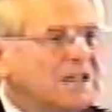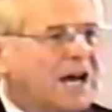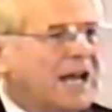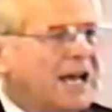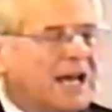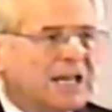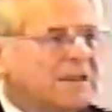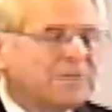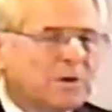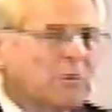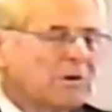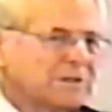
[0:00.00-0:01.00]
I, I love
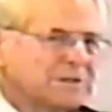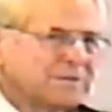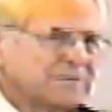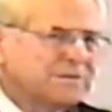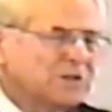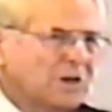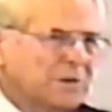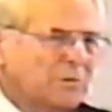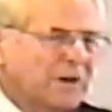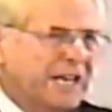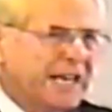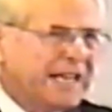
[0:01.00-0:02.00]
the words of John
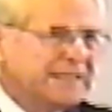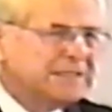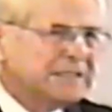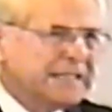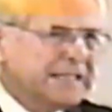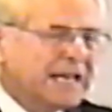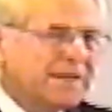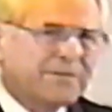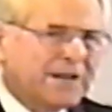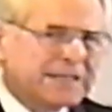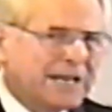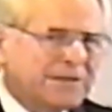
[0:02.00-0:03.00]
1 and 18. In
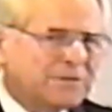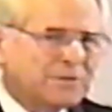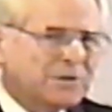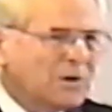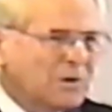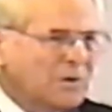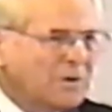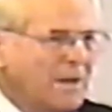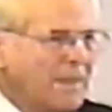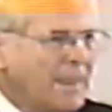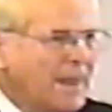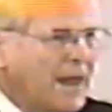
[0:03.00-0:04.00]
fact, I don't know,
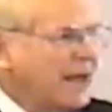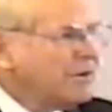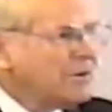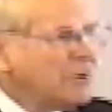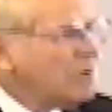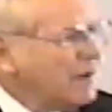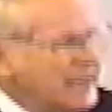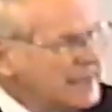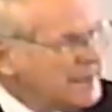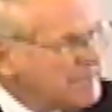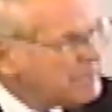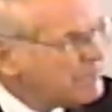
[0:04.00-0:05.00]
I don't know
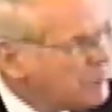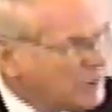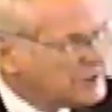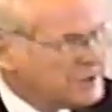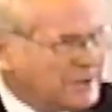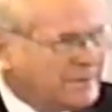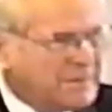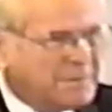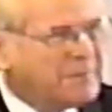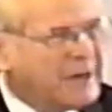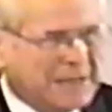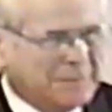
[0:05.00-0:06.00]
any portion of the
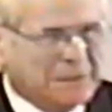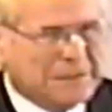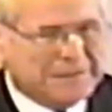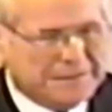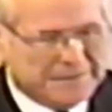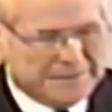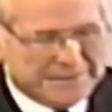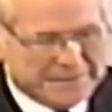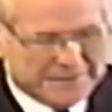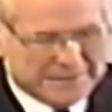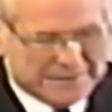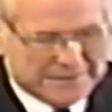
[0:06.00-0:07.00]
Bible
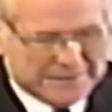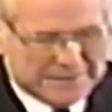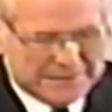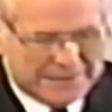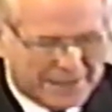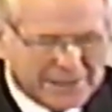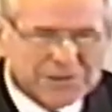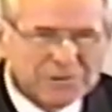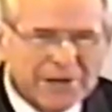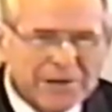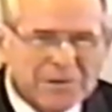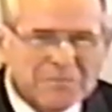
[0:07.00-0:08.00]
that has
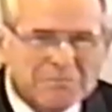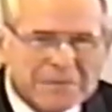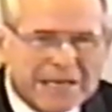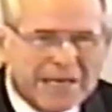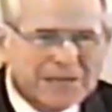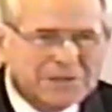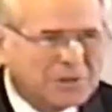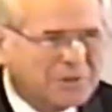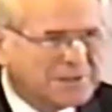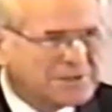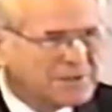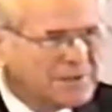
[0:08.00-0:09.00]
greater meaning to
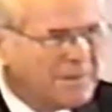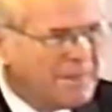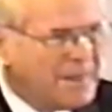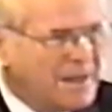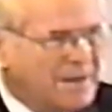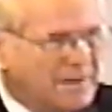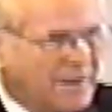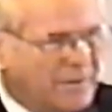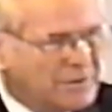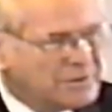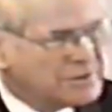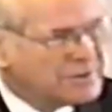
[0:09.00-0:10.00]
us than
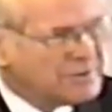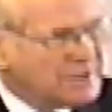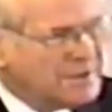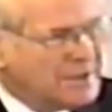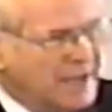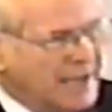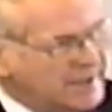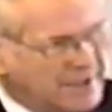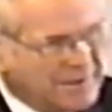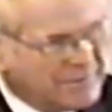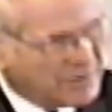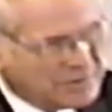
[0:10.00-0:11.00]
those
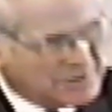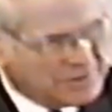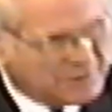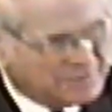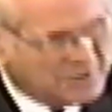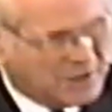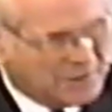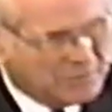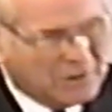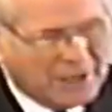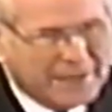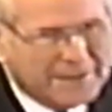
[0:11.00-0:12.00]
18 verses of John
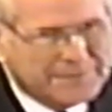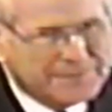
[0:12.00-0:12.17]
1.